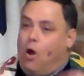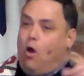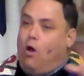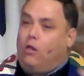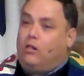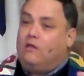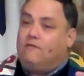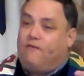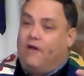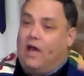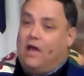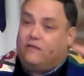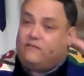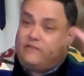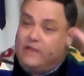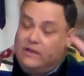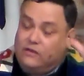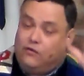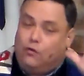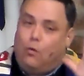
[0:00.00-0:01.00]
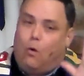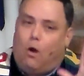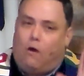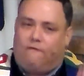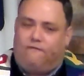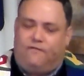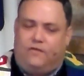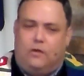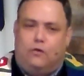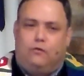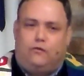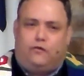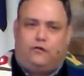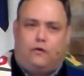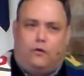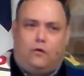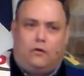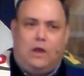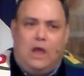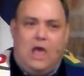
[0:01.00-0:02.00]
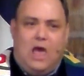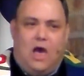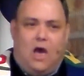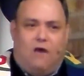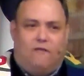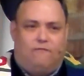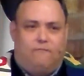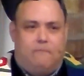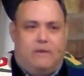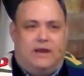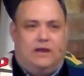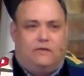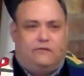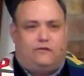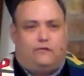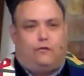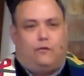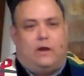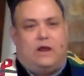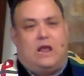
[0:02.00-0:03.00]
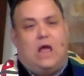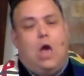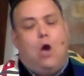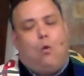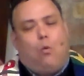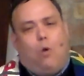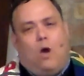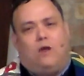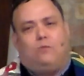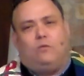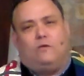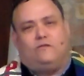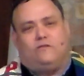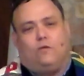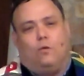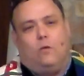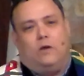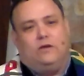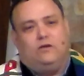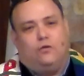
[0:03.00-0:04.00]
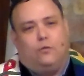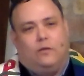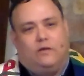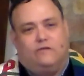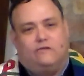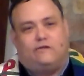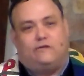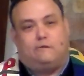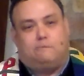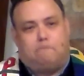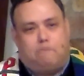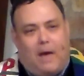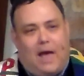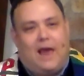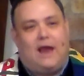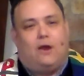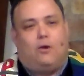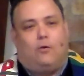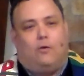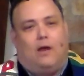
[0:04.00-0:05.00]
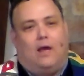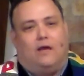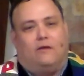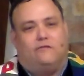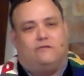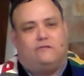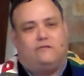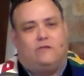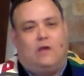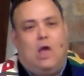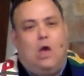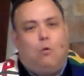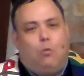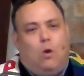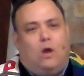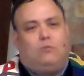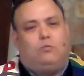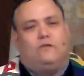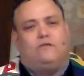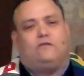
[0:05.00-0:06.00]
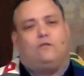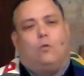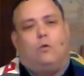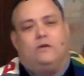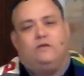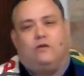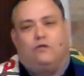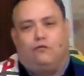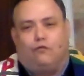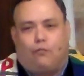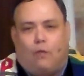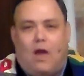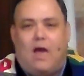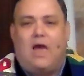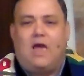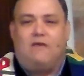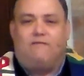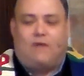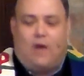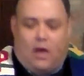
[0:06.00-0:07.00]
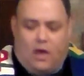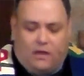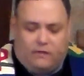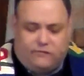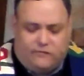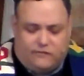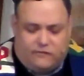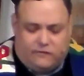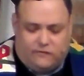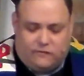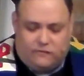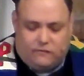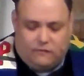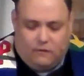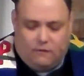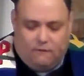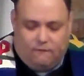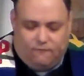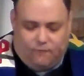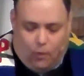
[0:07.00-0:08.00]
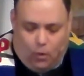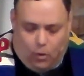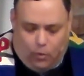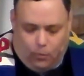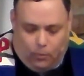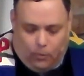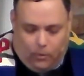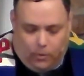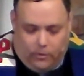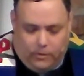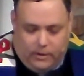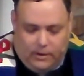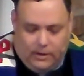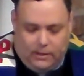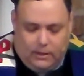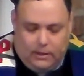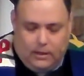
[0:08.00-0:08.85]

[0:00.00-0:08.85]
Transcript: and all of us into our future of ministry? What was going to inspire us? What was going to drive us forward?